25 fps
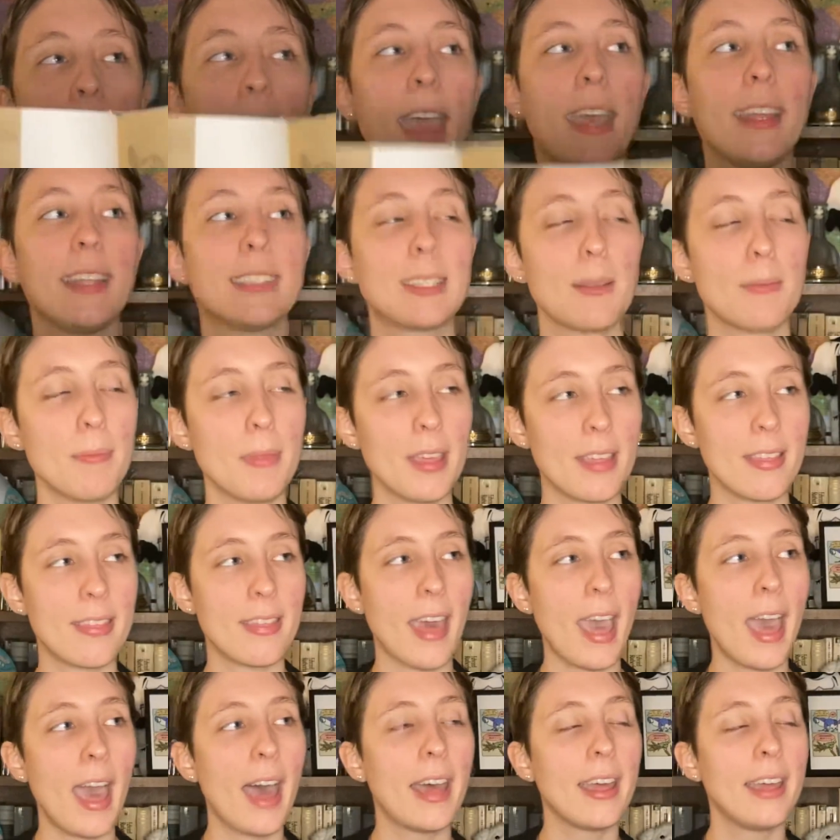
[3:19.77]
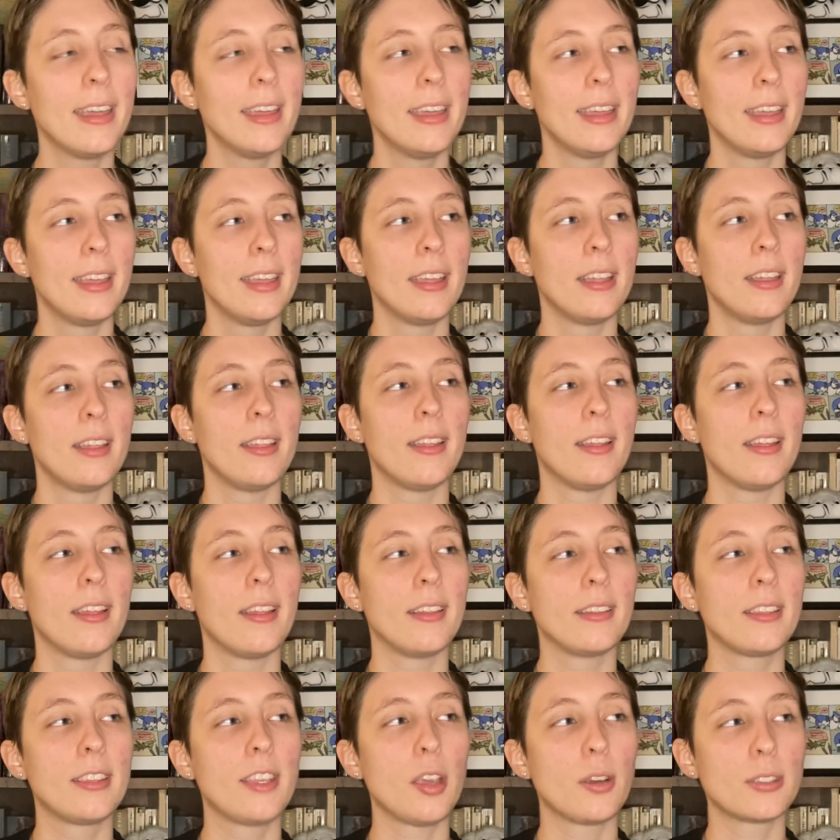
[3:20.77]
and something that
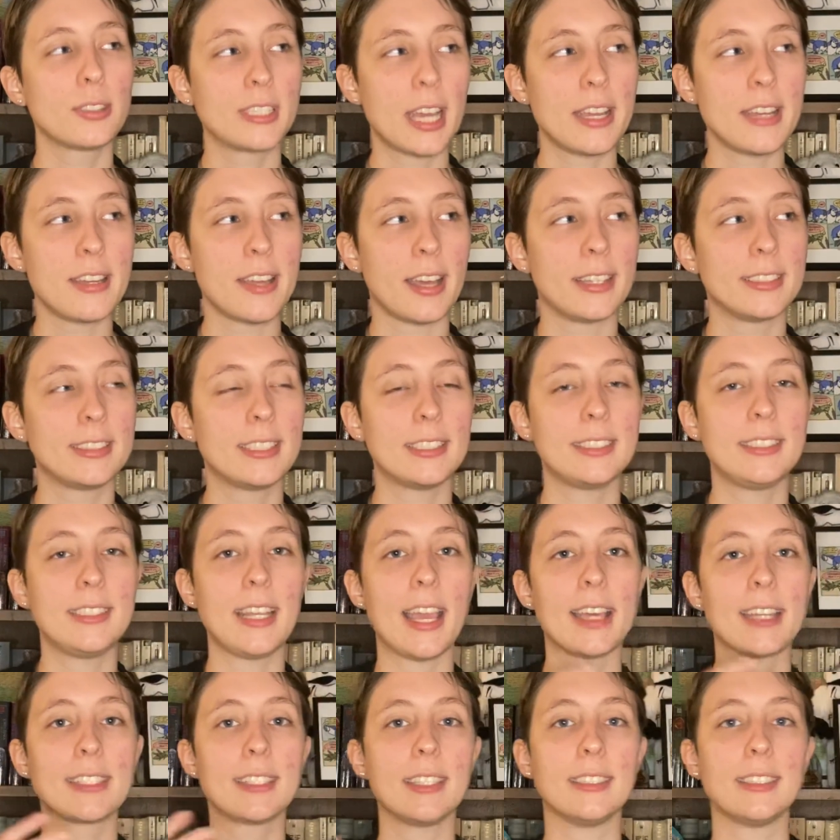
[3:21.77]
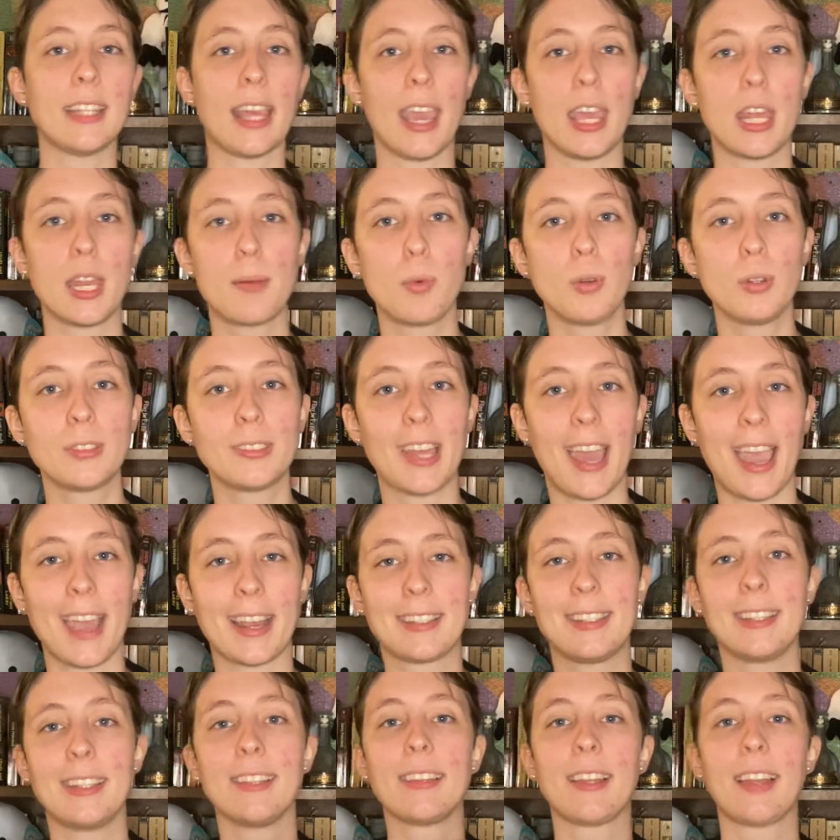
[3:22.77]
Kyōsai does is he has these animals
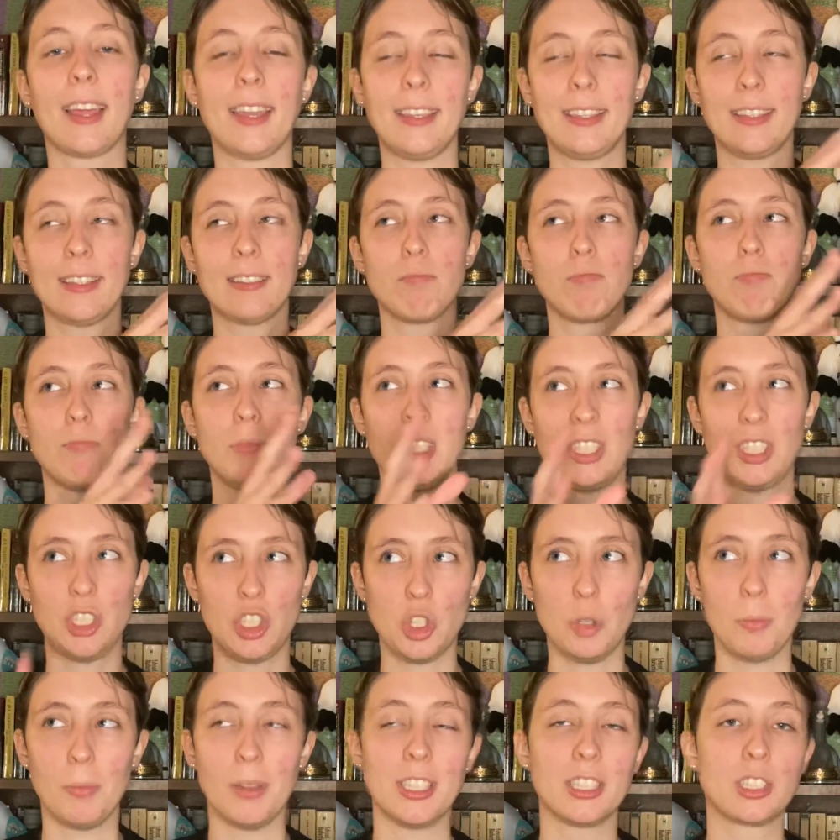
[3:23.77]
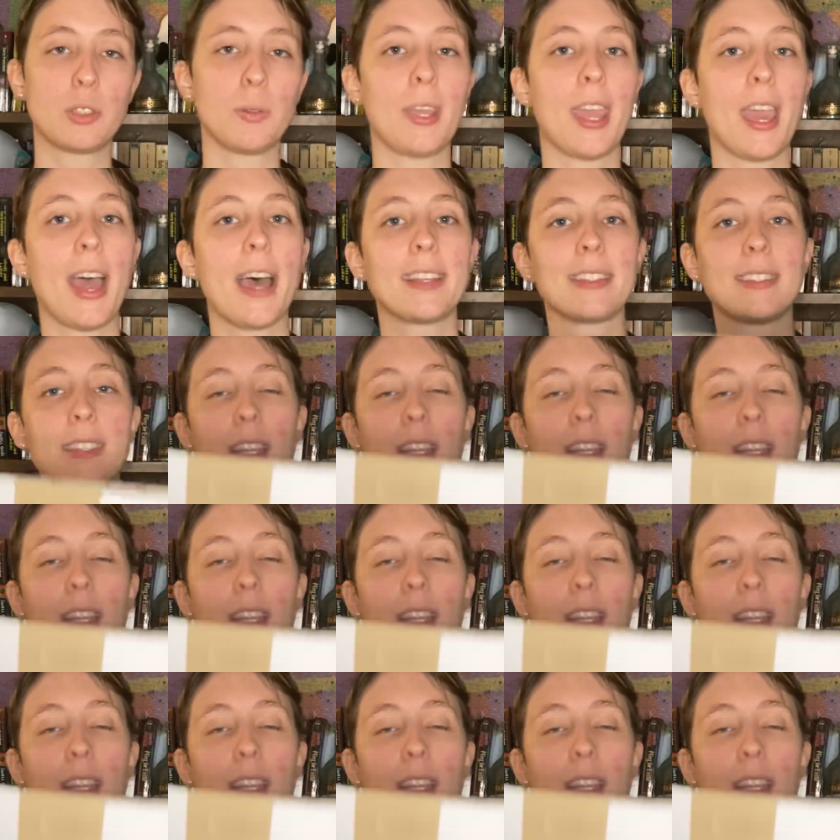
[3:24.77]
acting like human. So he has